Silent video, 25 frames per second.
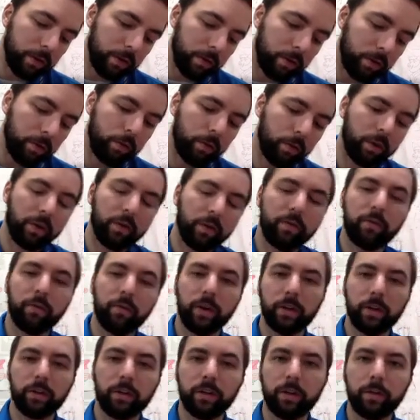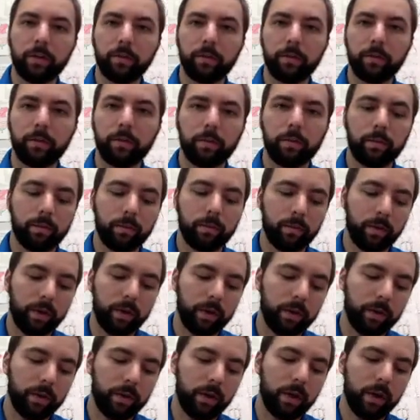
work of friction, right?